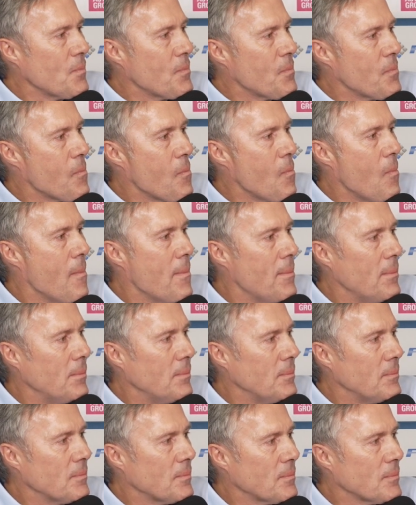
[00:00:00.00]

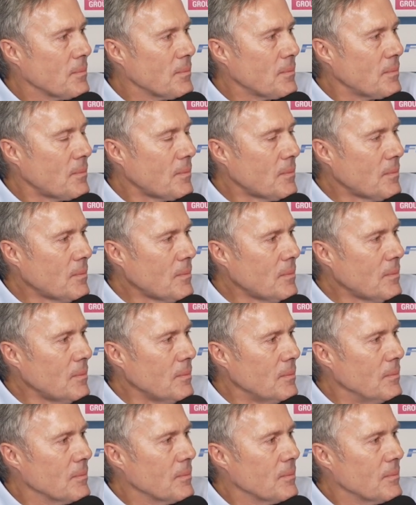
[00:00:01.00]

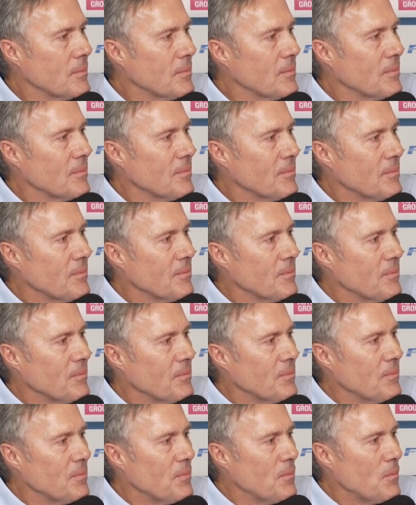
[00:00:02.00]

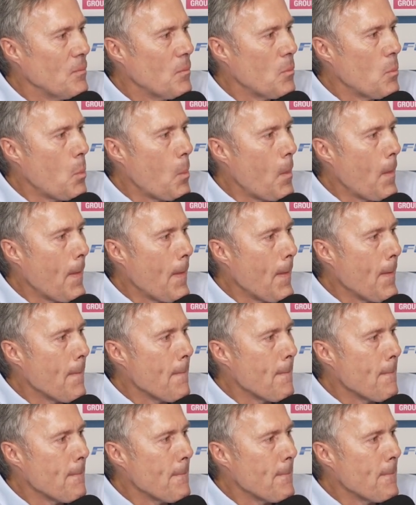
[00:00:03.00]

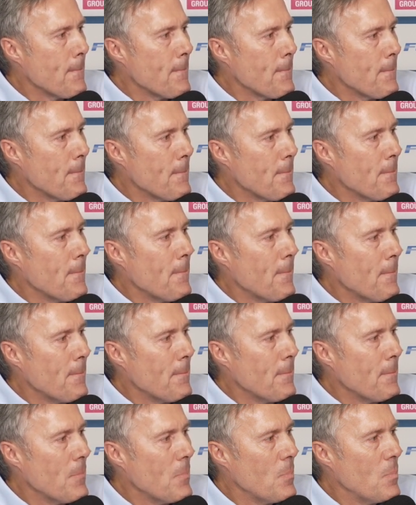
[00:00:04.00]

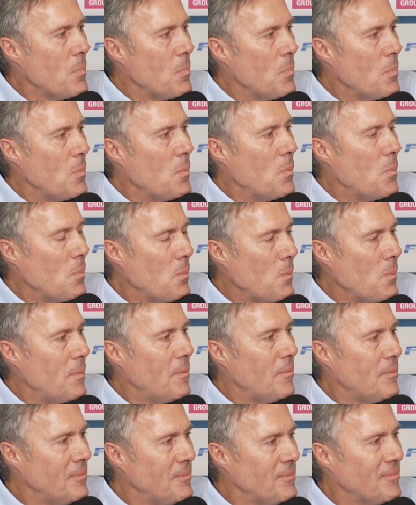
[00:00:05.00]

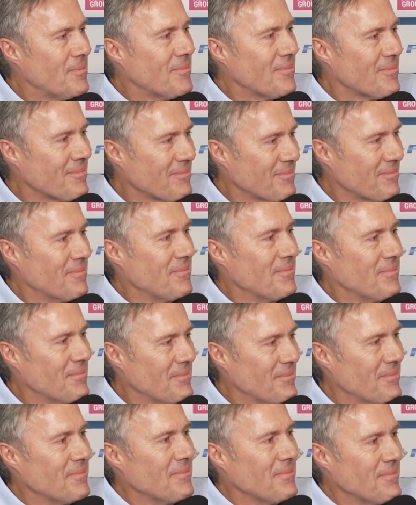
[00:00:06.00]

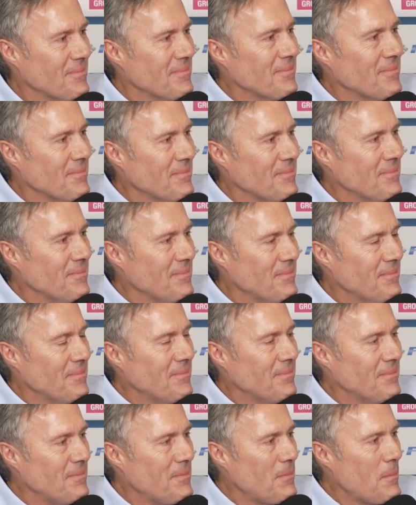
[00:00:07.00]
No words are spoken by the person on screen.